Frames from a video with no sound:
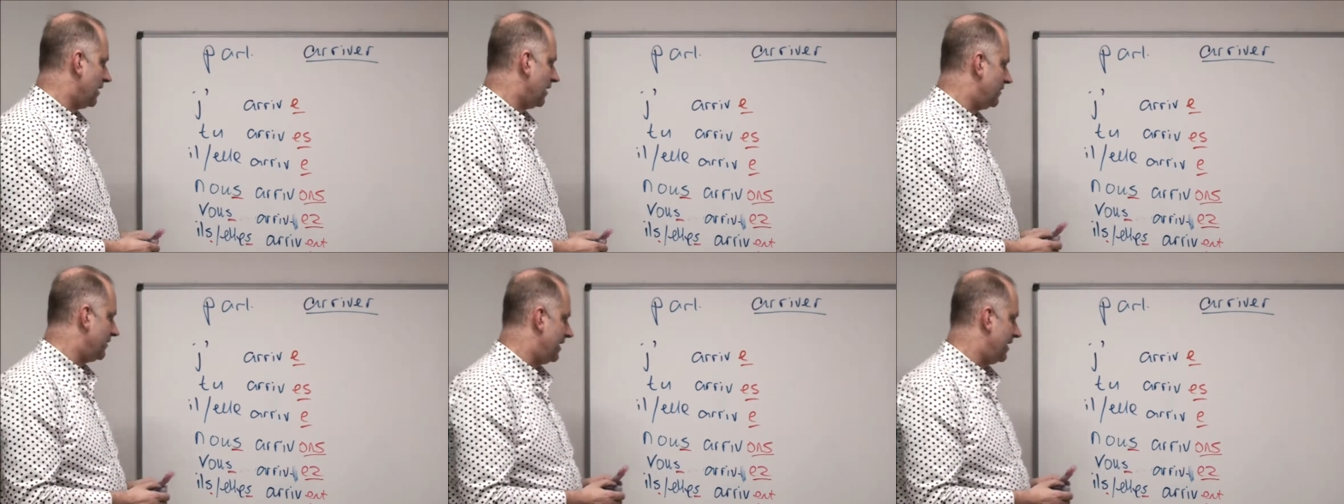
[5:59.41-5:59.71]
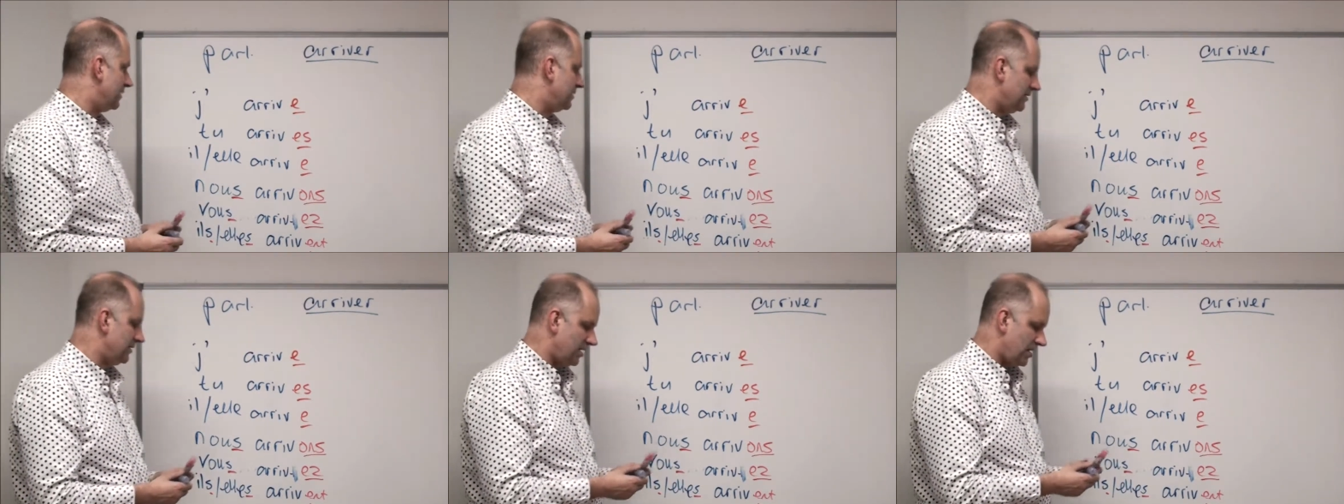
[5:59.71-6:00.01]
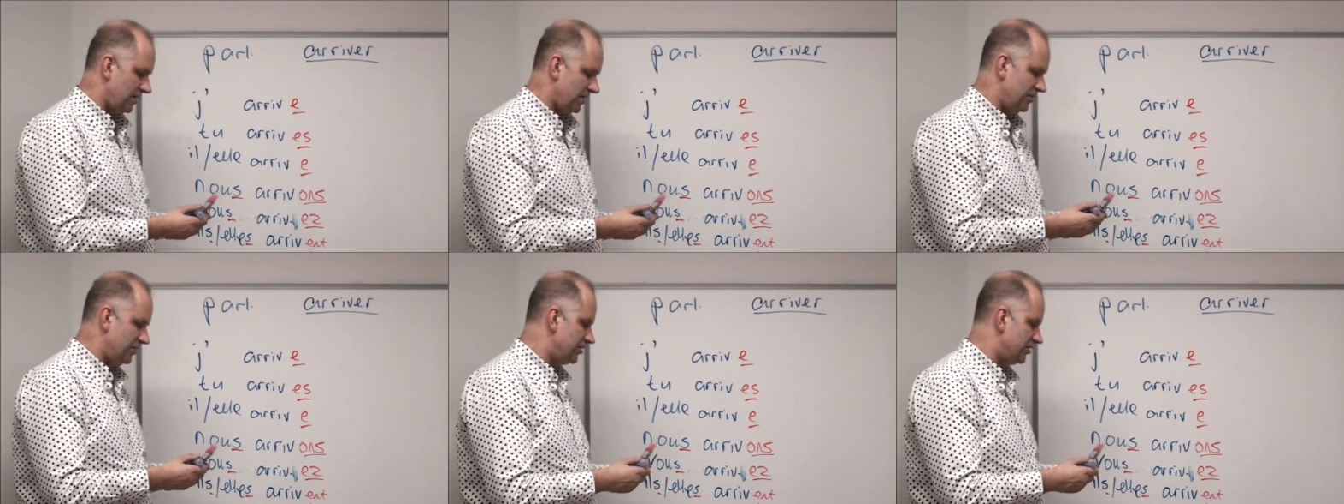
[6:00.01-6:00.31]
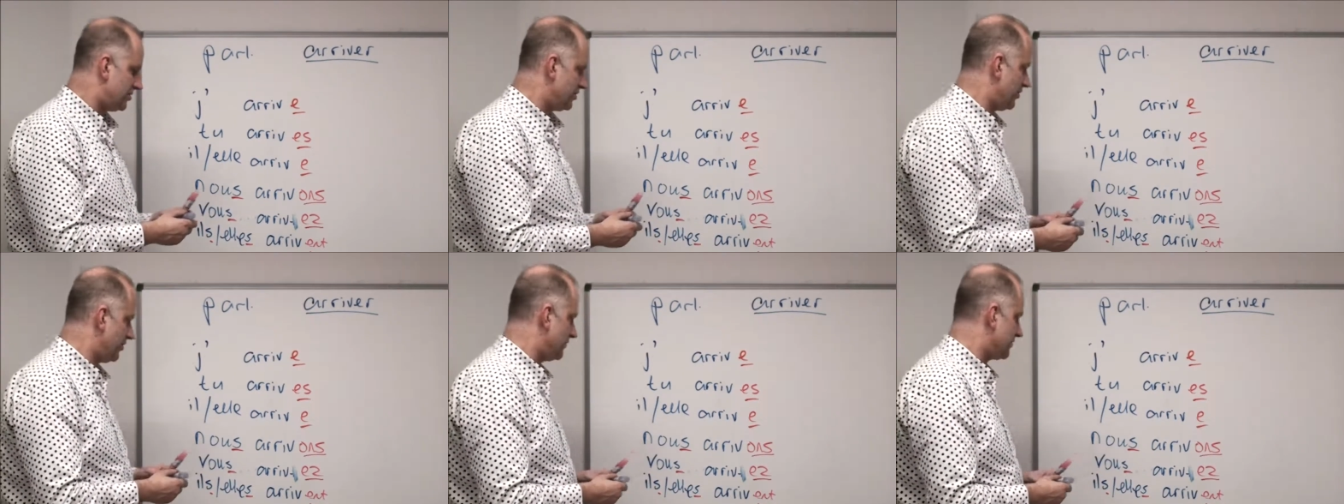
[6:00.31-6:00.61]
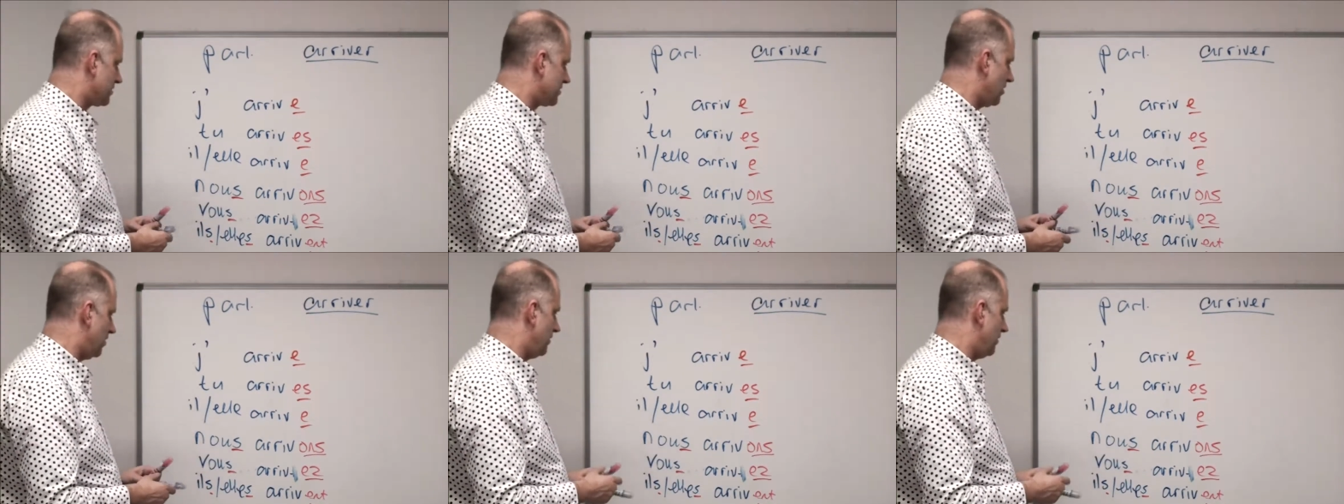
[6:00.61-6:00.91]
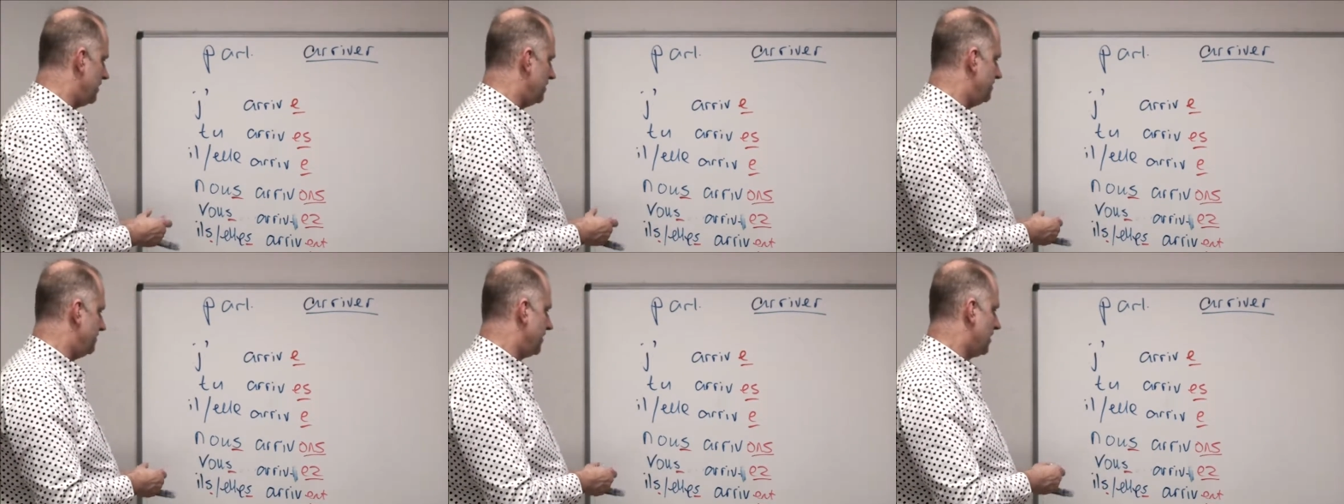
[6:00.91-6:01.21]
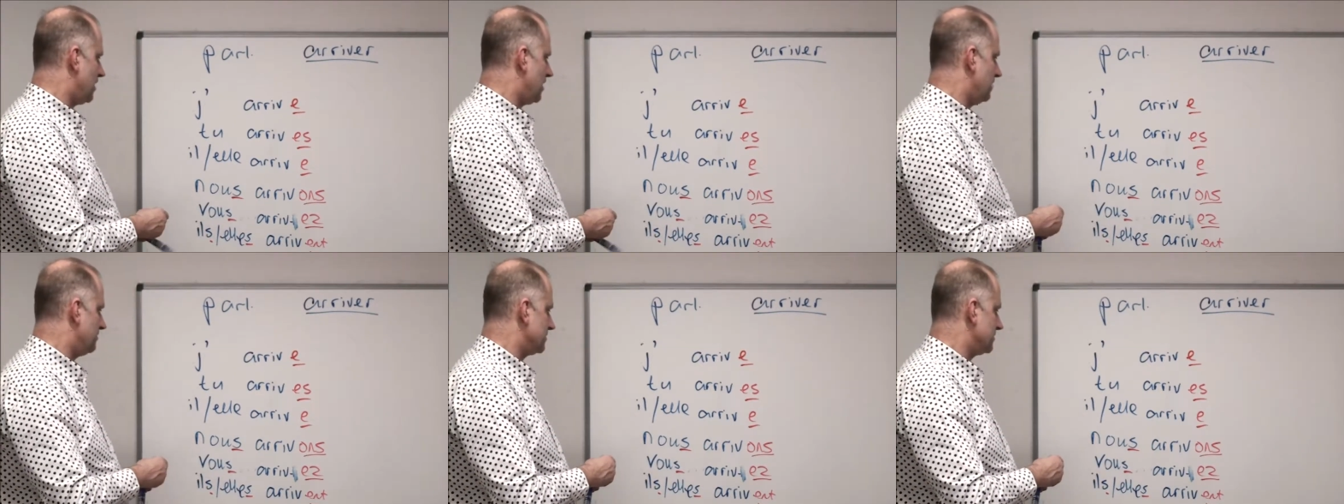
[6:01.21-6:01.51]
then you do, so it
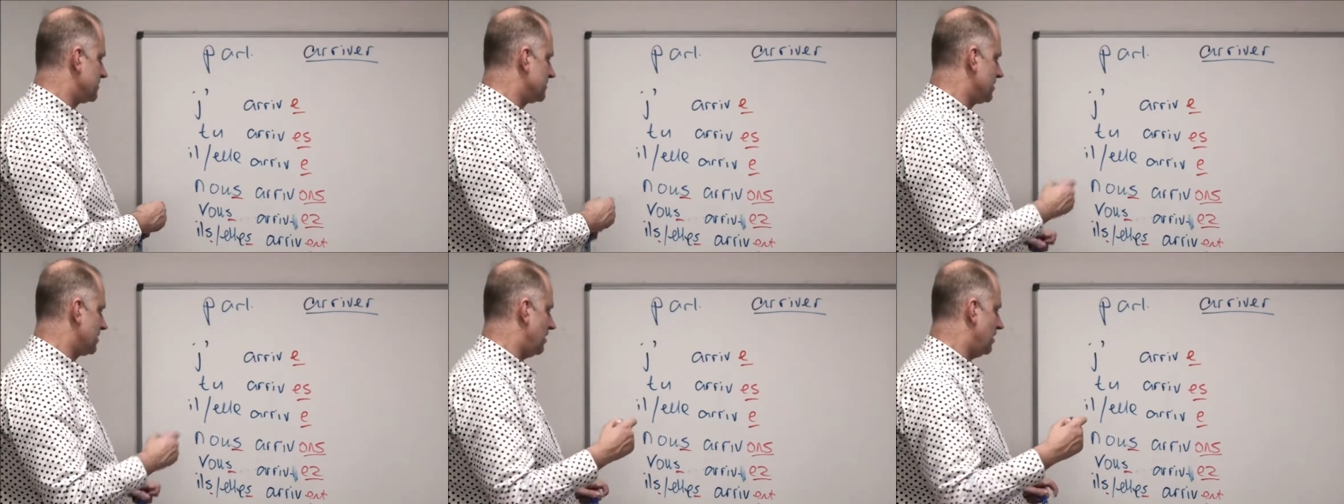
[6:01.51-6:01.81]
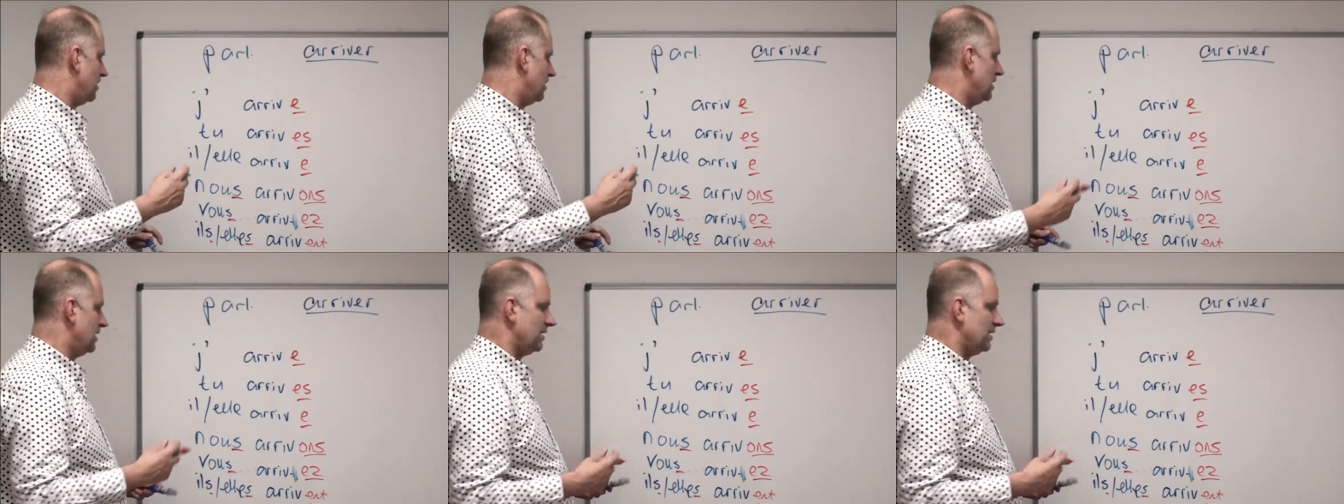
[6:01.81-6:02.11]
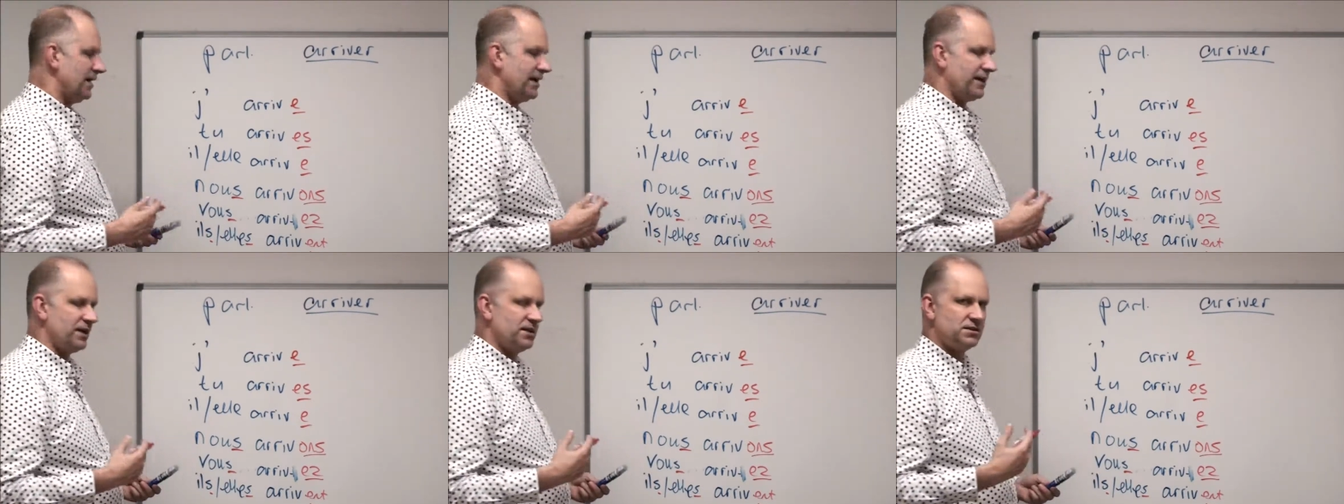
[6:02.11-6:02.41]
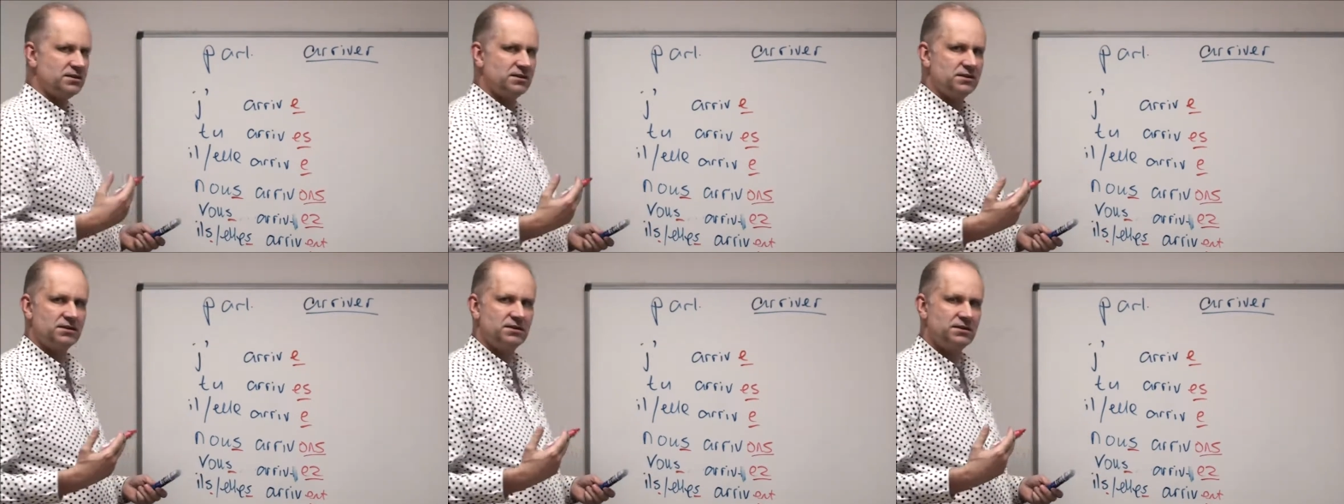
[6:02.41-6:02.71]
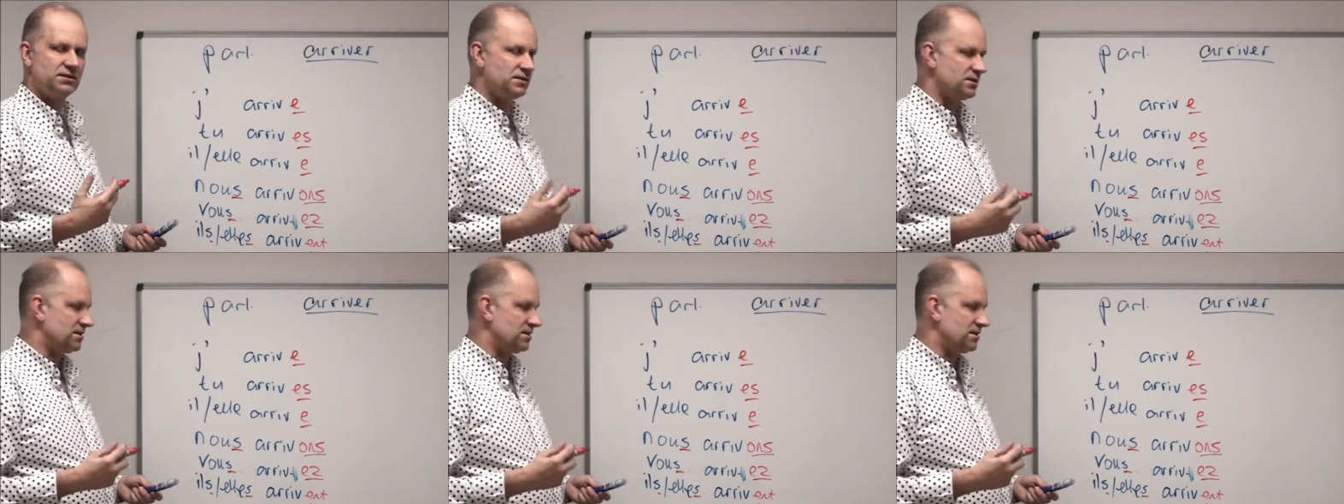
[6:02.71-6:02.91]
becomes like a Z